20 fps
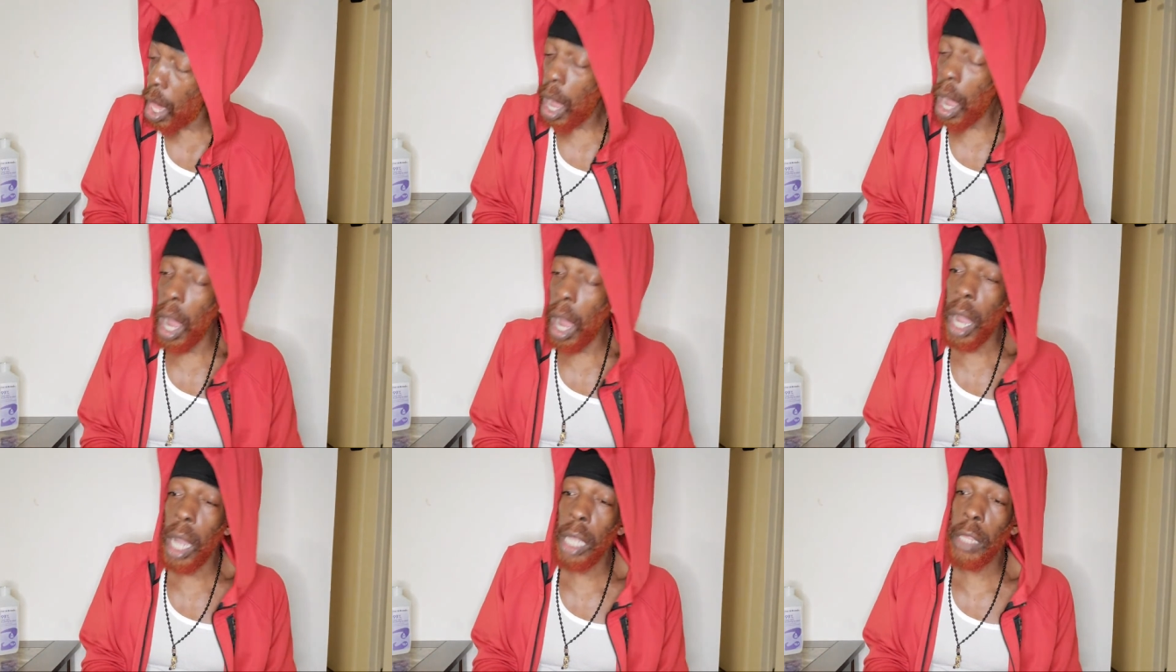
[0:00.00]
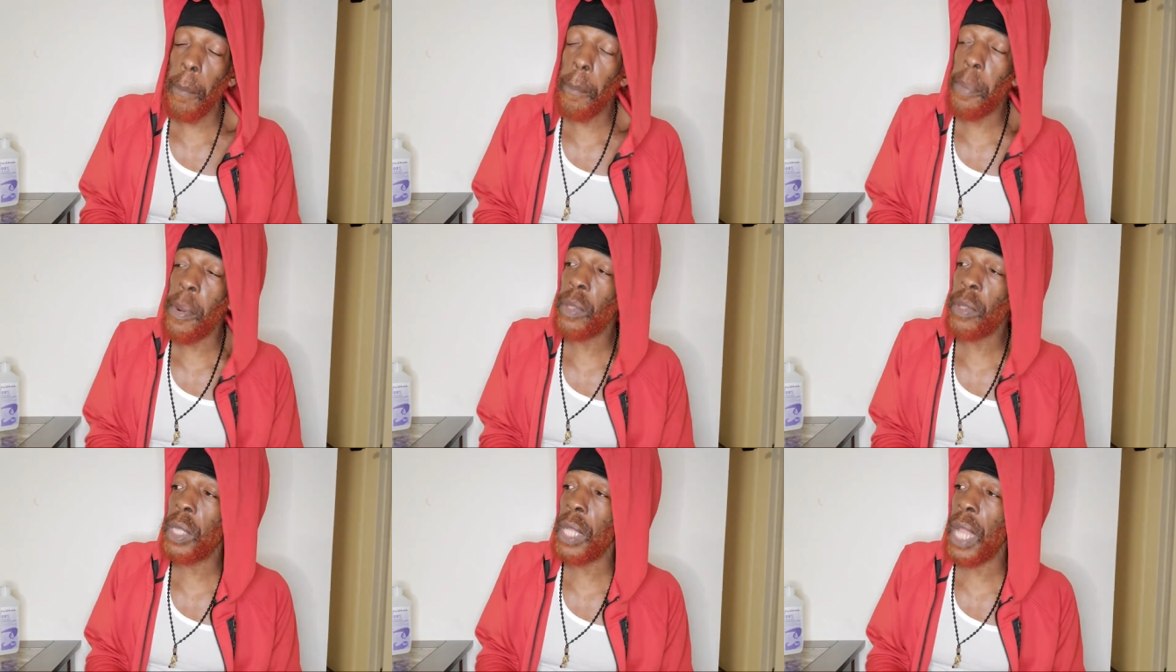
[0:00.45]
The
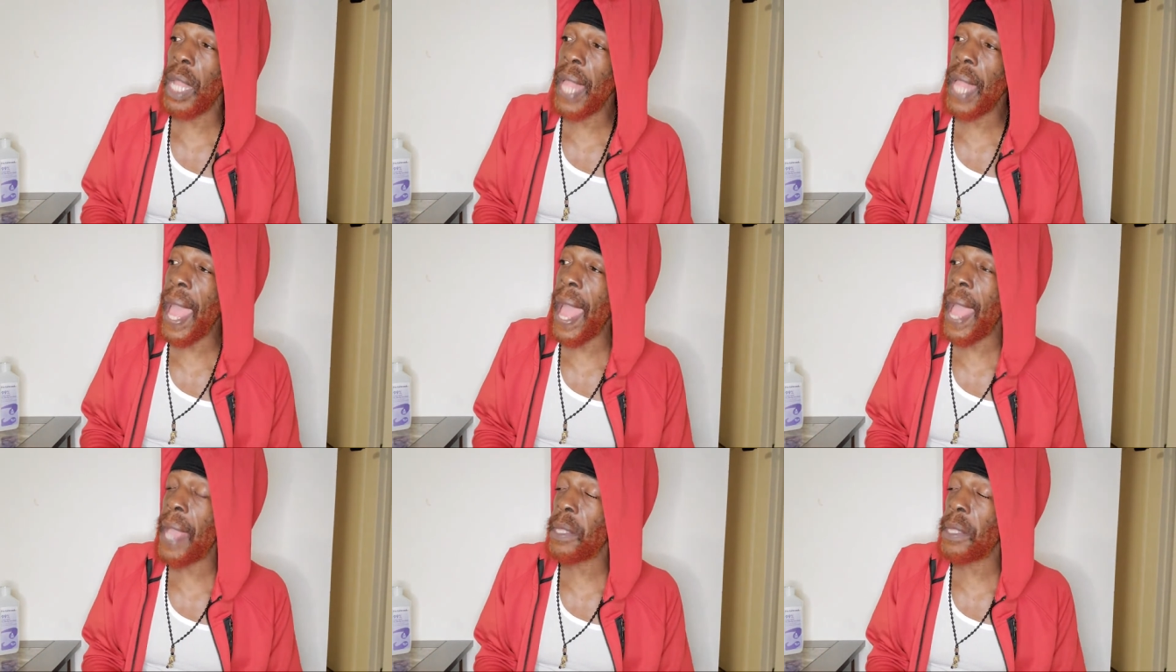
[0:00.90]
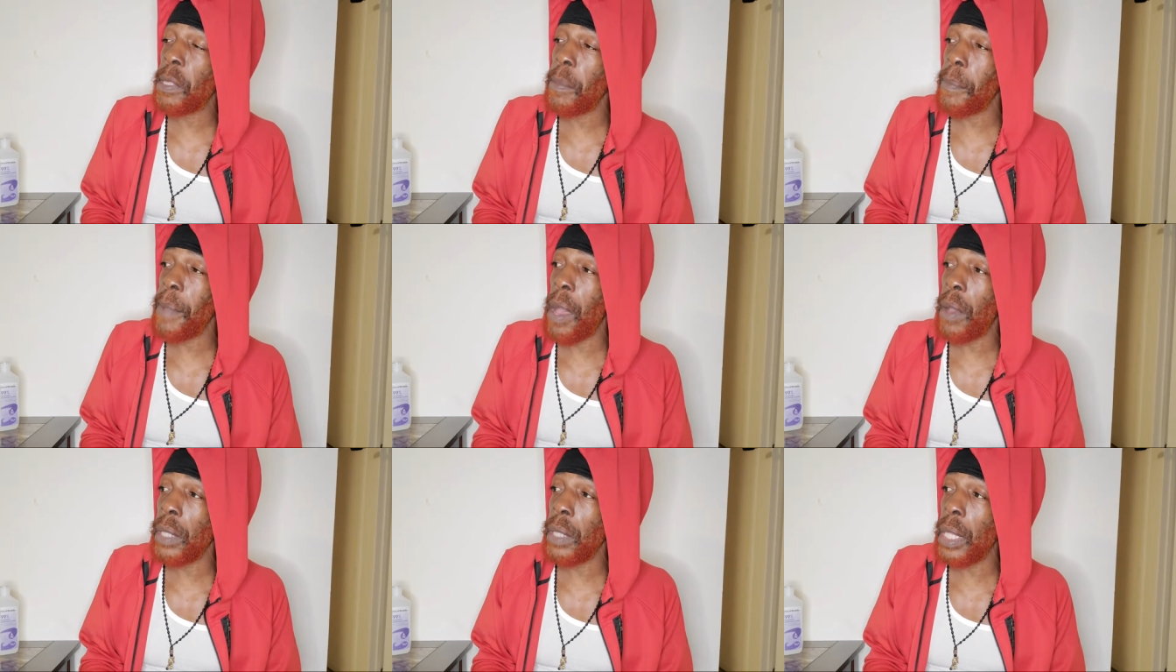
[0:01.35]
person that asks
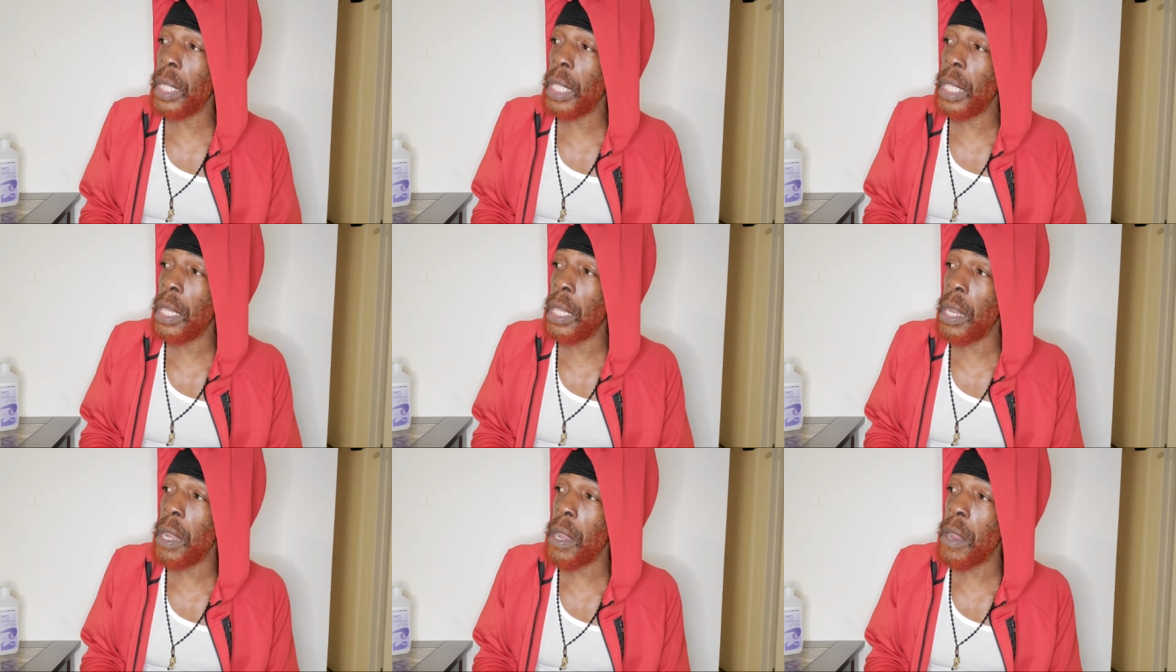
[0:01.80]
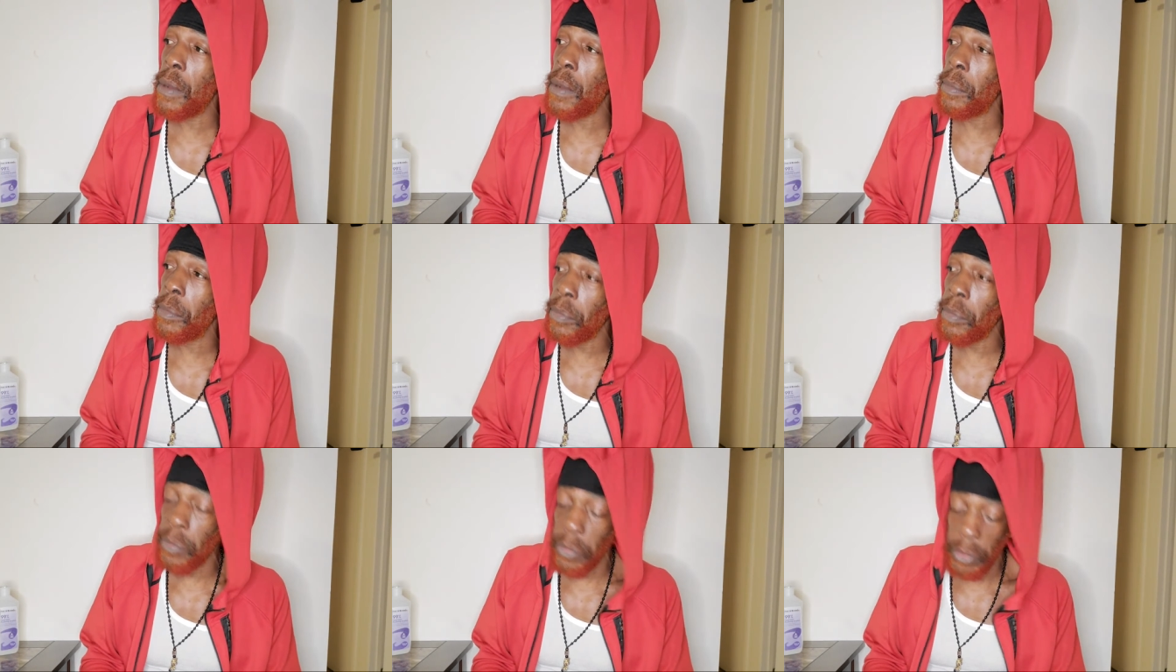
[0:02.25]
about the
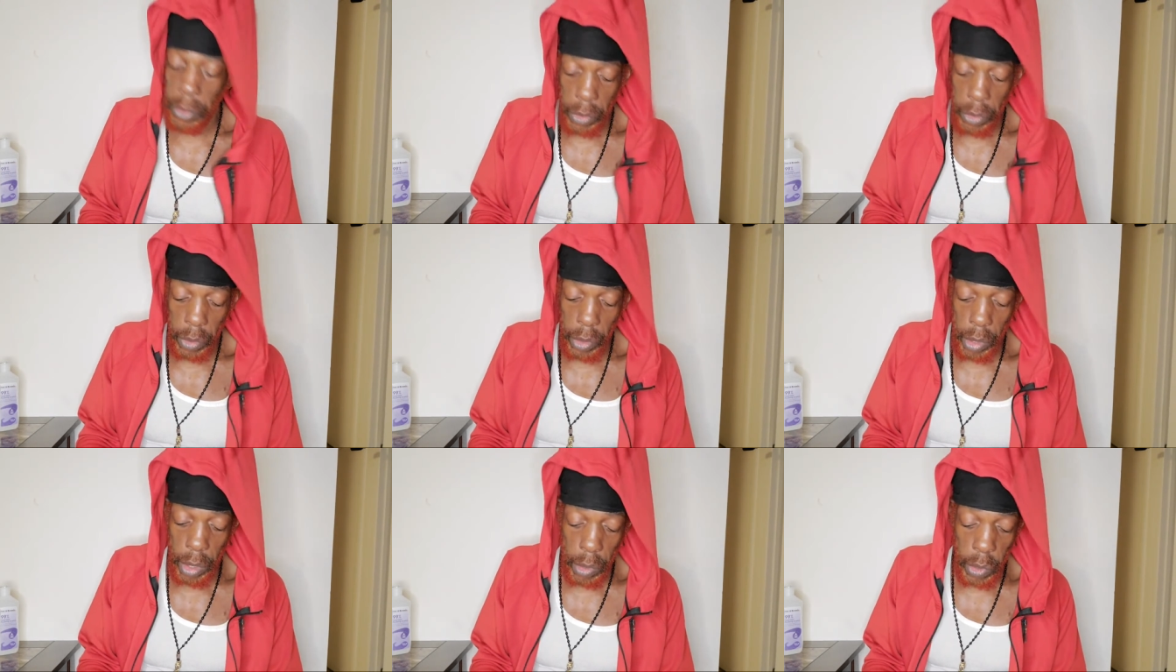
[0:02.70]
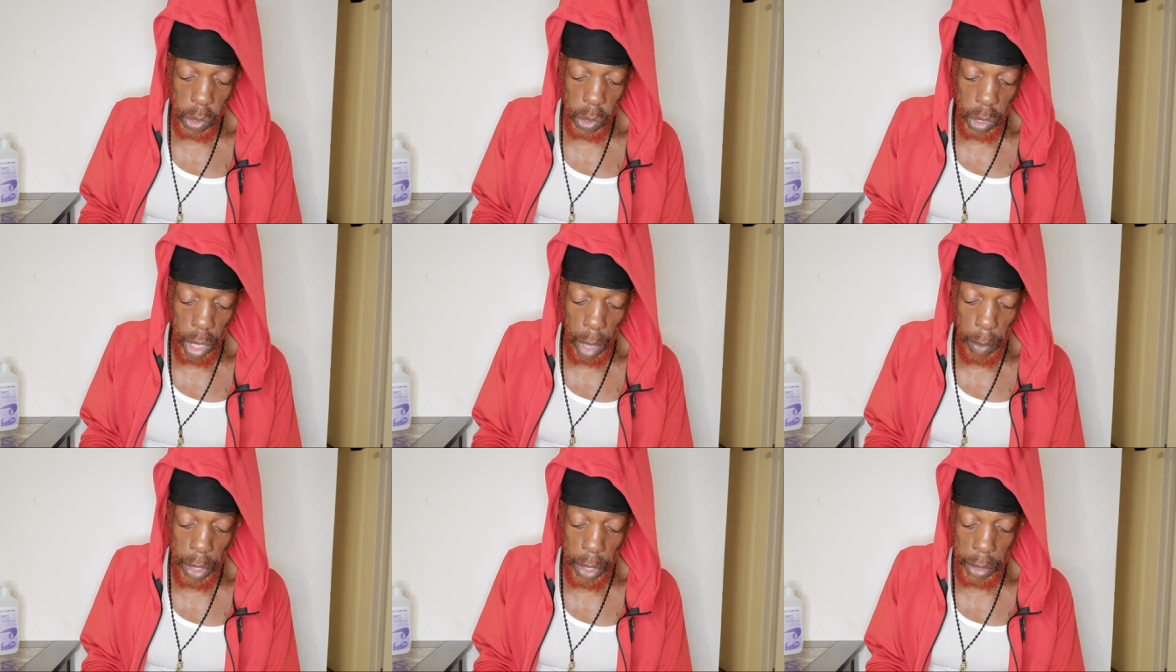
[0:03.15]

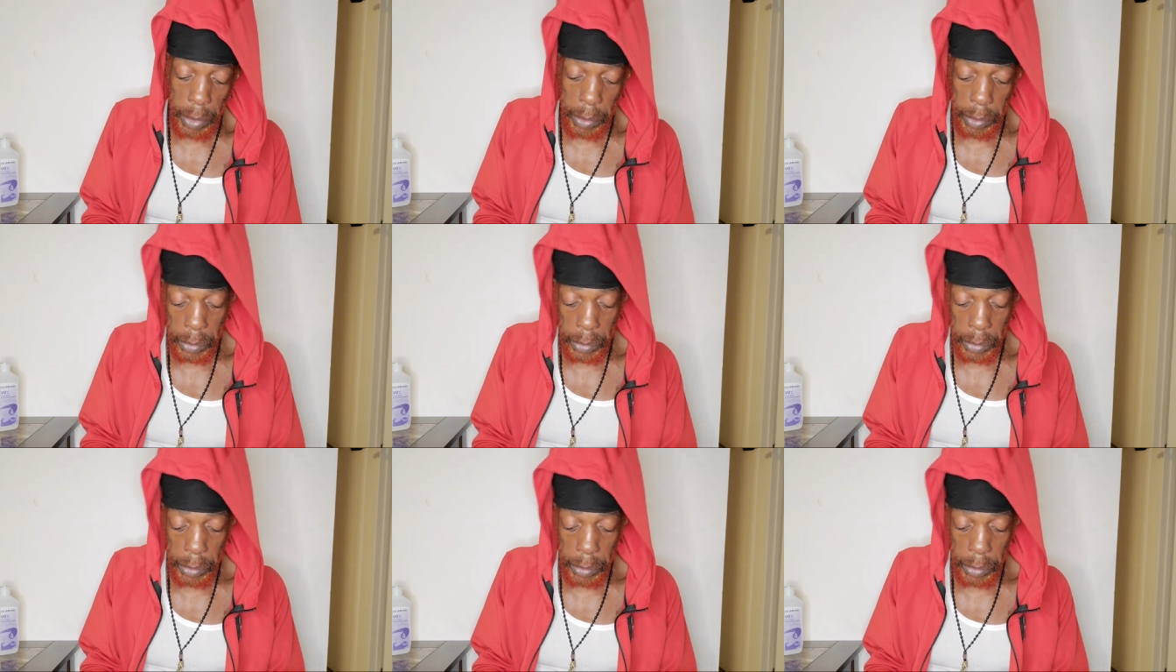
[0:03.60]
stomach